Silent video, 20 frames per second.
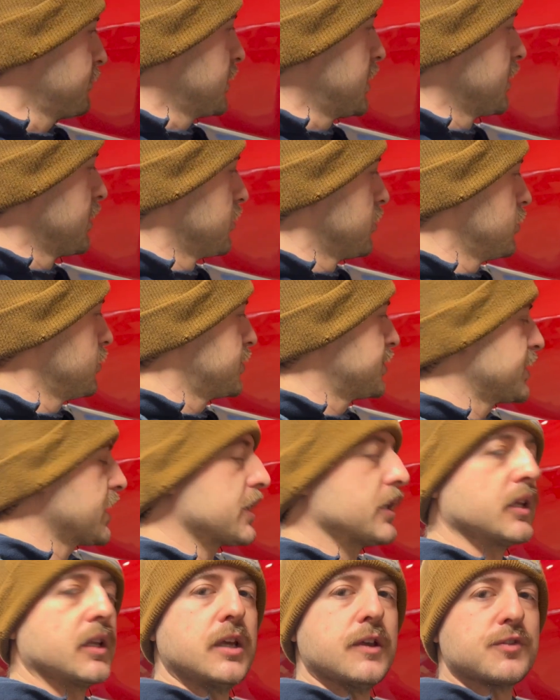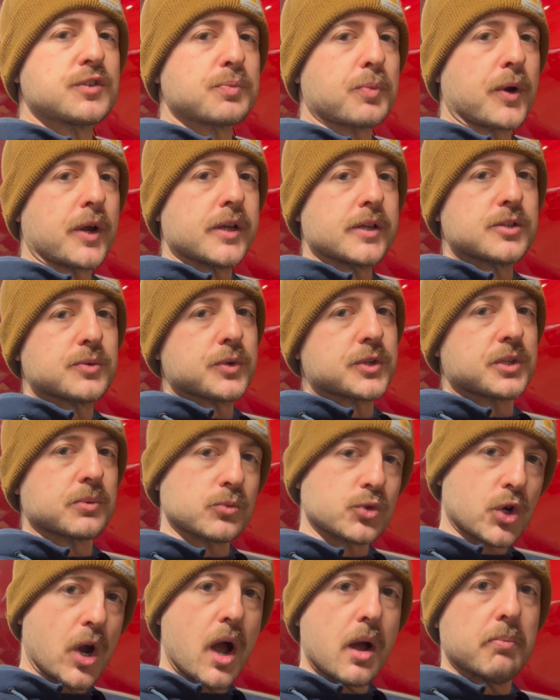get a new set of leaf springs with some
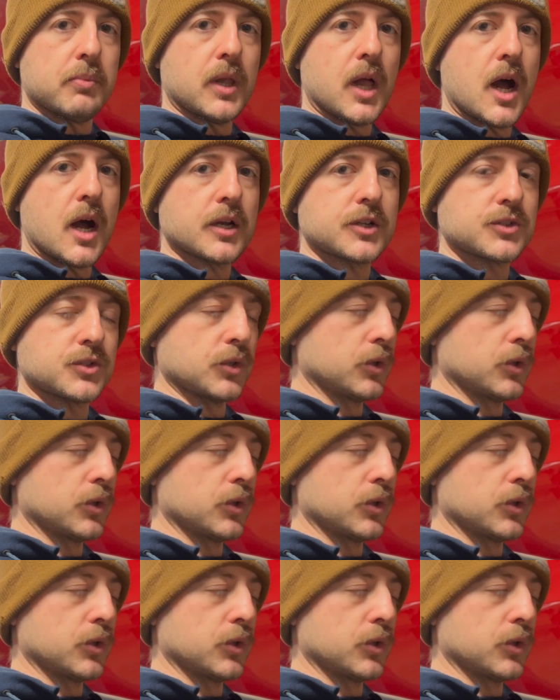drop blocks to